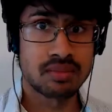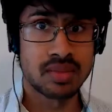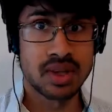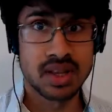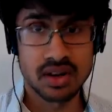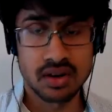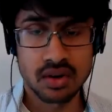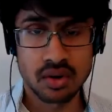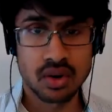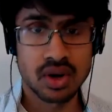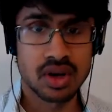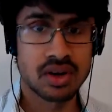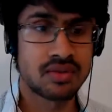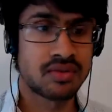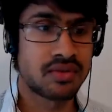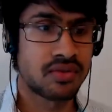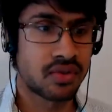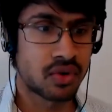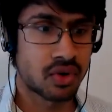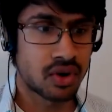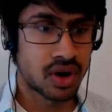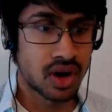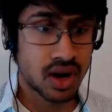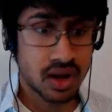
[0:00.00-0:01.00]
Bitcoin
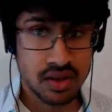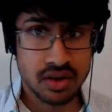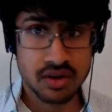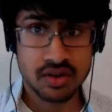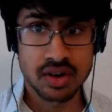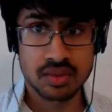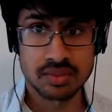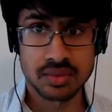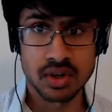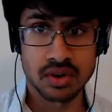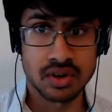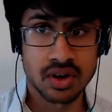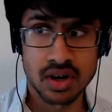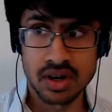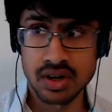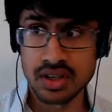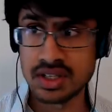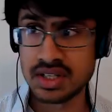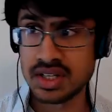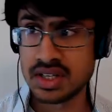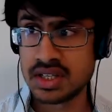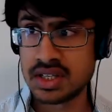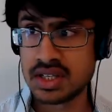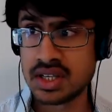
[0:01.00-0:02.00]
for other
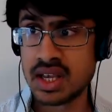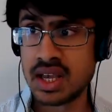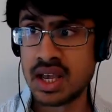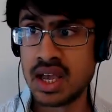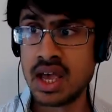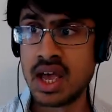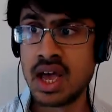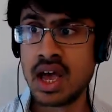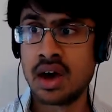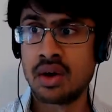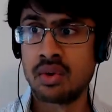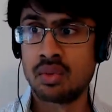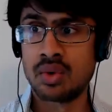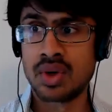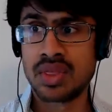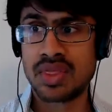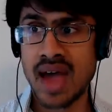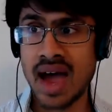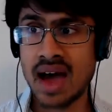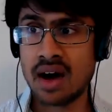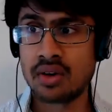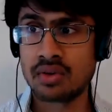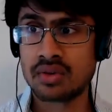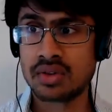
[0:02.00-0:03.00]
cryptocurrencies
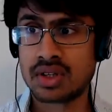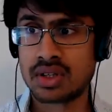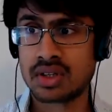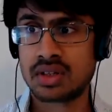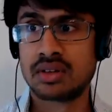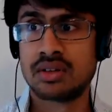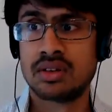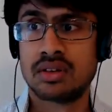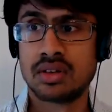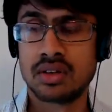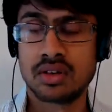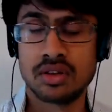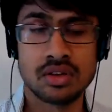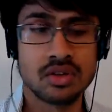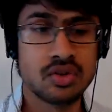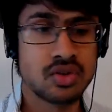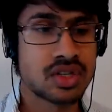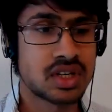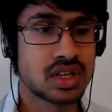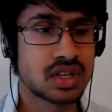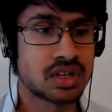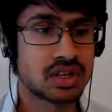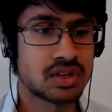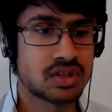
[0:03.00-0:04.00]
without
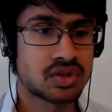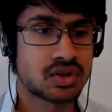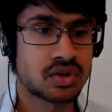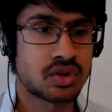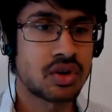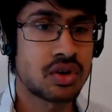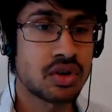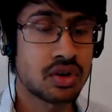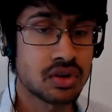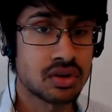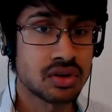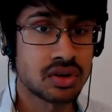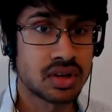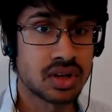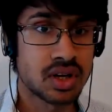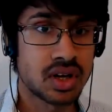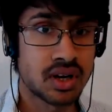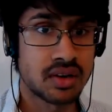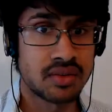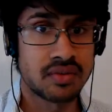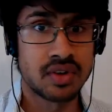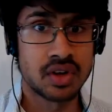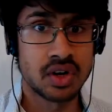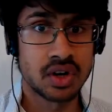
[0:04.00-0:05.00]
losing control
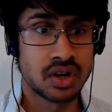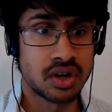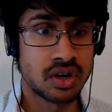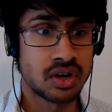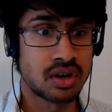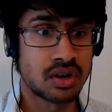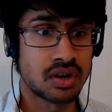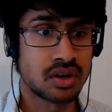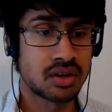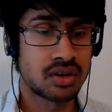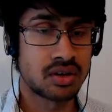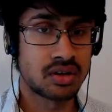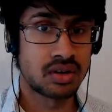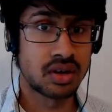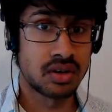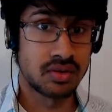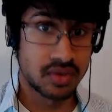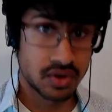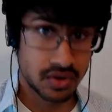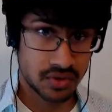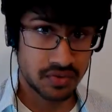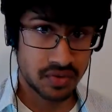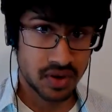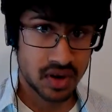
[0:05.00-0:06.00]
of your
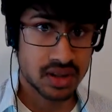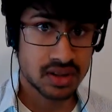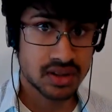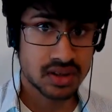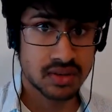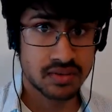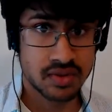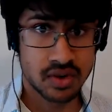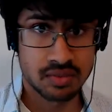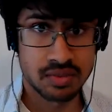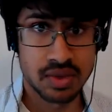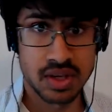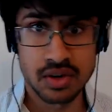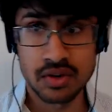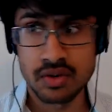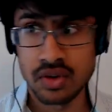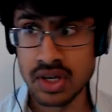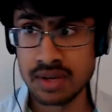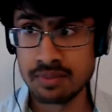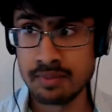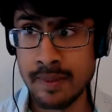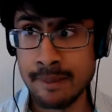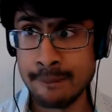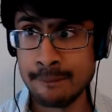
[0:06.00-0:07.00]
funds, of your
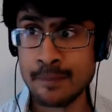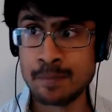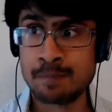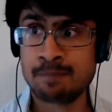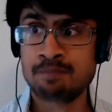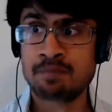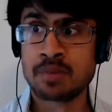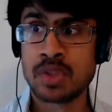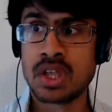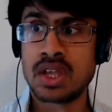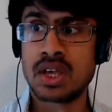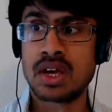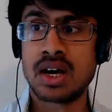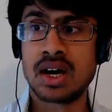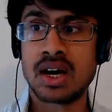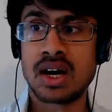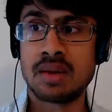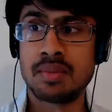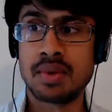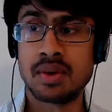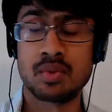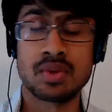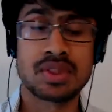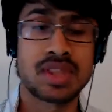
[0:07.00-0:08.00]
Bitcoin,
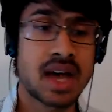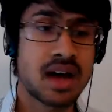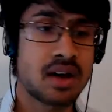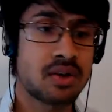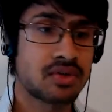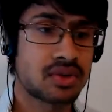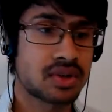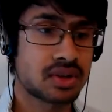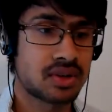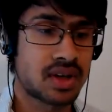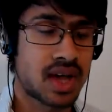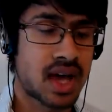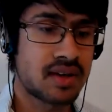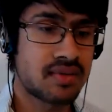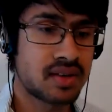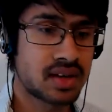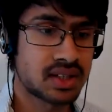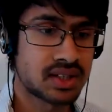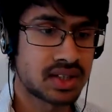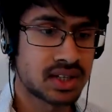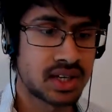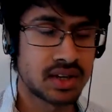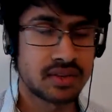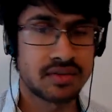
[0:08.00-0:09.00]
and without
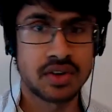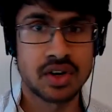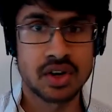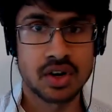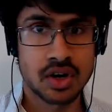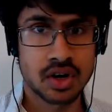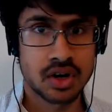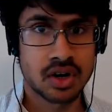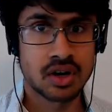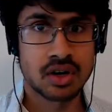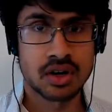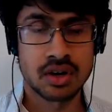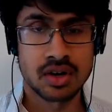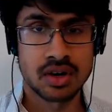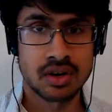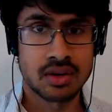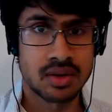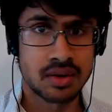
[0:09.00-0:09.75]
having to give your